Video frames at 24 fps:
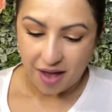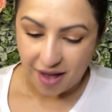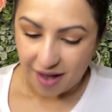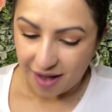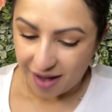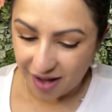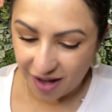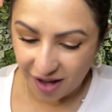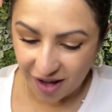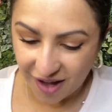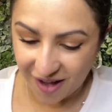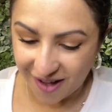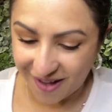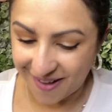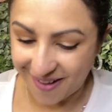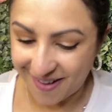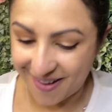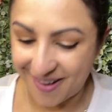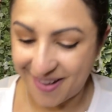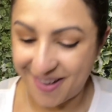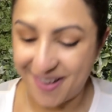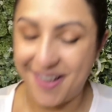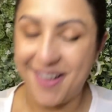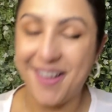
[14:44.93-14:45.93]

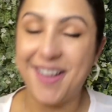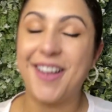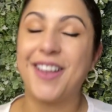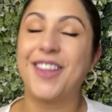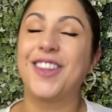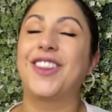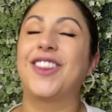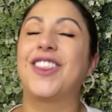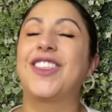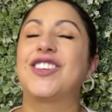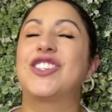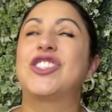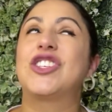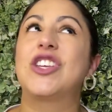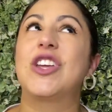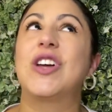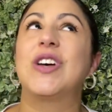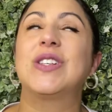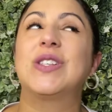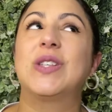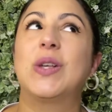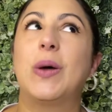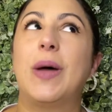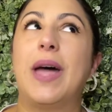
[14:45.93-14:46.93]
Ah, she
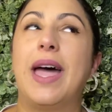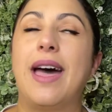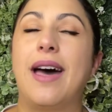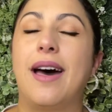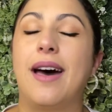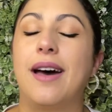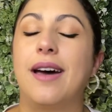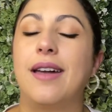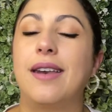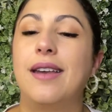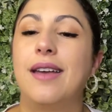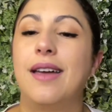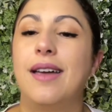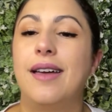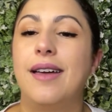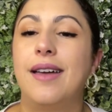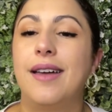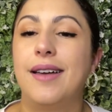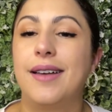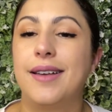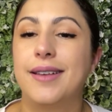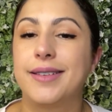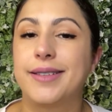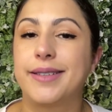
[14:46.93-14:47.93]
also had
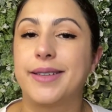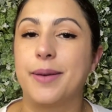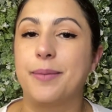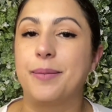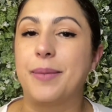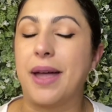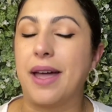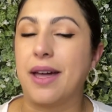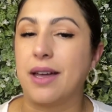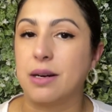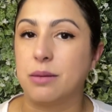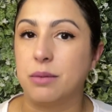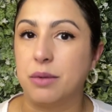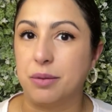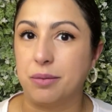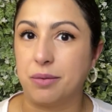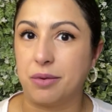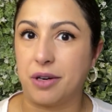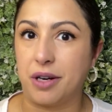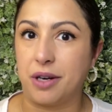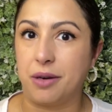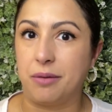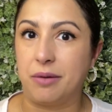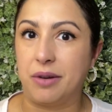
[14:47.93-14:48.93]
some animal
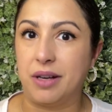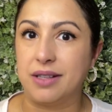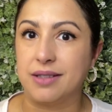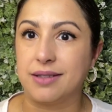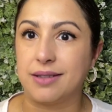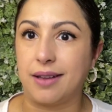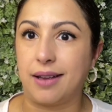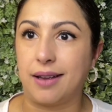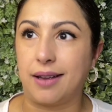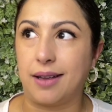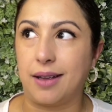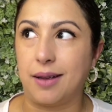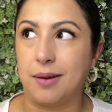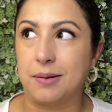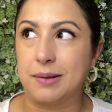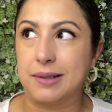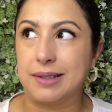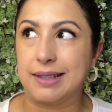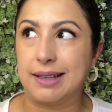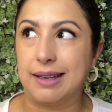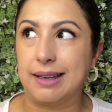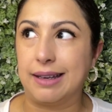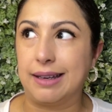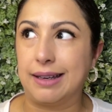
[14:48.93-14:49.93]
print ones. Like it
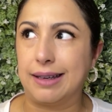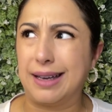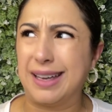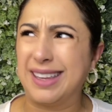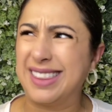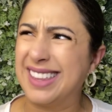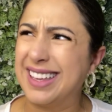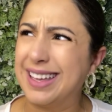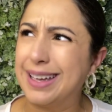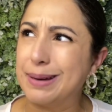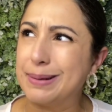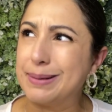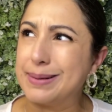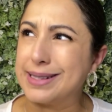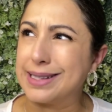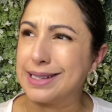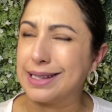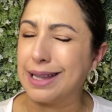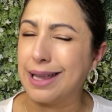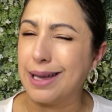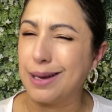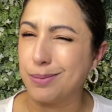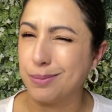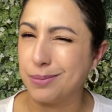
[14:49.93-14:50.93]
was like, I think it
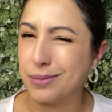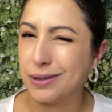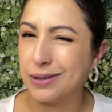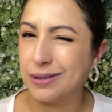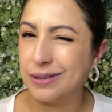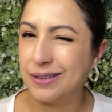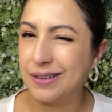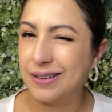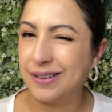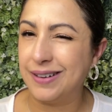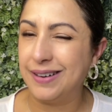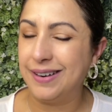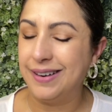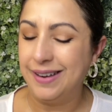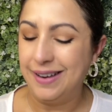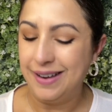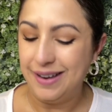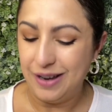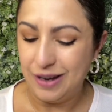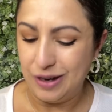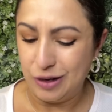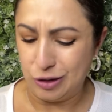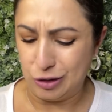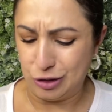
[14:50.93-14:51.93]
was leopard
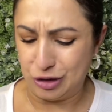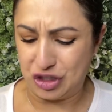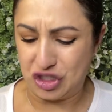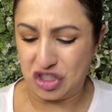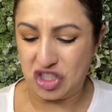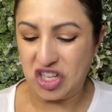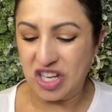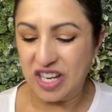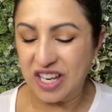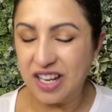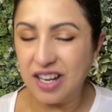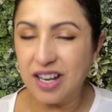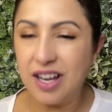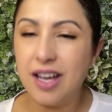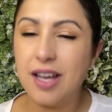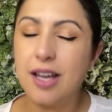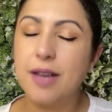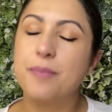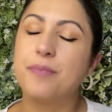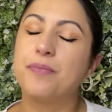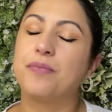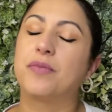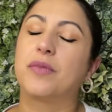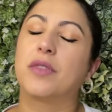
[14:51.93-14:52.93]
or
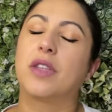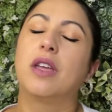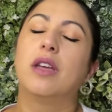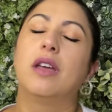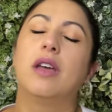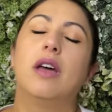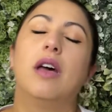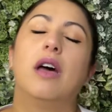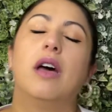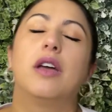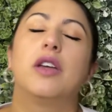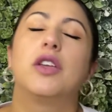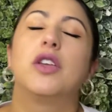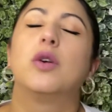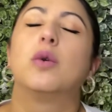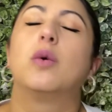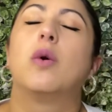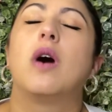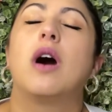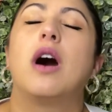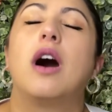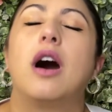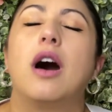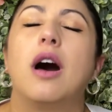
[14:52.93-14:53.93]
cheetah. You
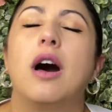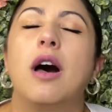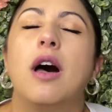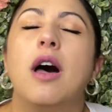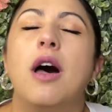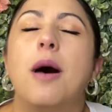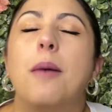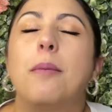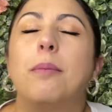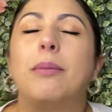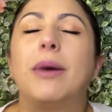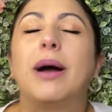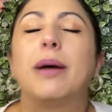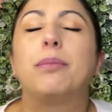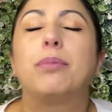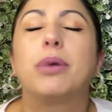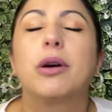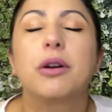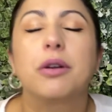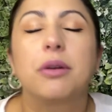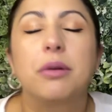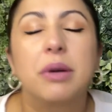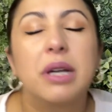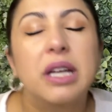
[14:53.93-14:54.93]
are uh, my
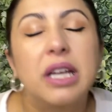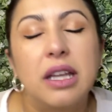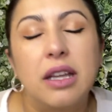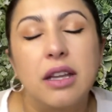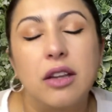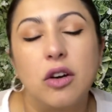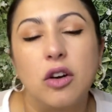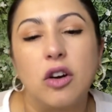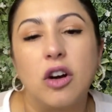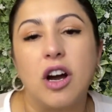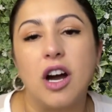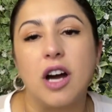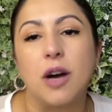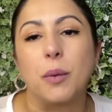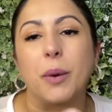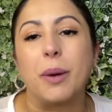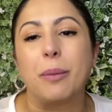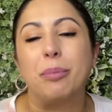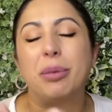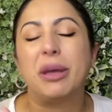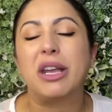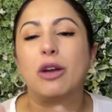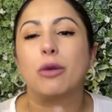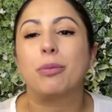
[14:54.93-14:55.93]
Puerto Rican little heart
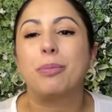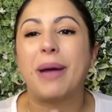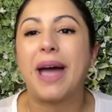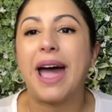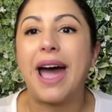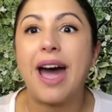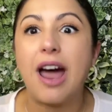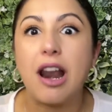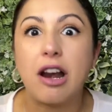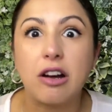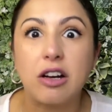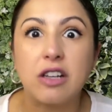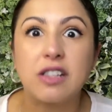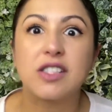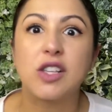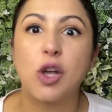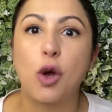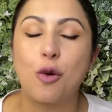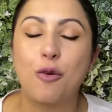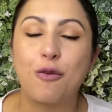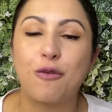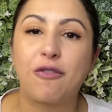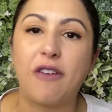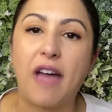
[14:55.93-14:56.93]
went pitter patter
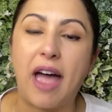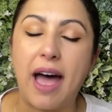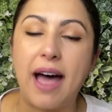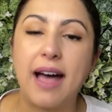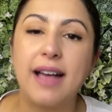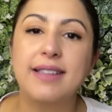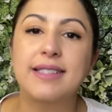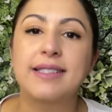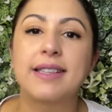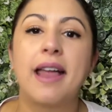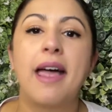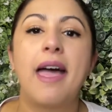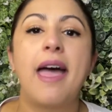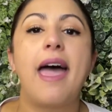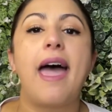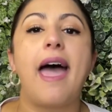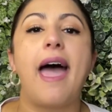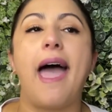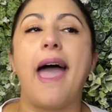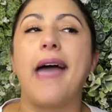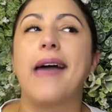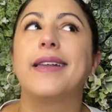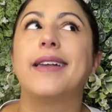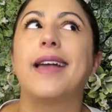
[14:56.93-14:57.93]
so fast,
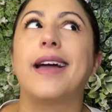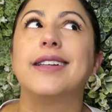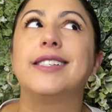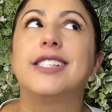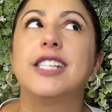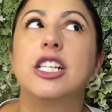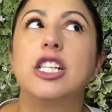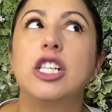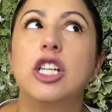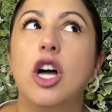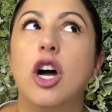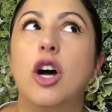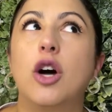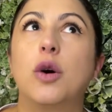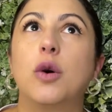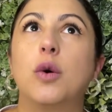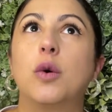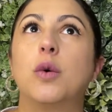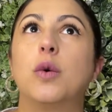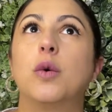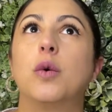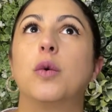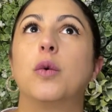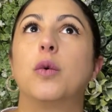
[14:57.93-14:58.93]
and I didn't
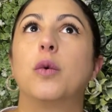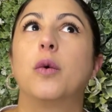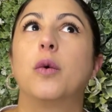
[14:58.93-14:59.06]
know.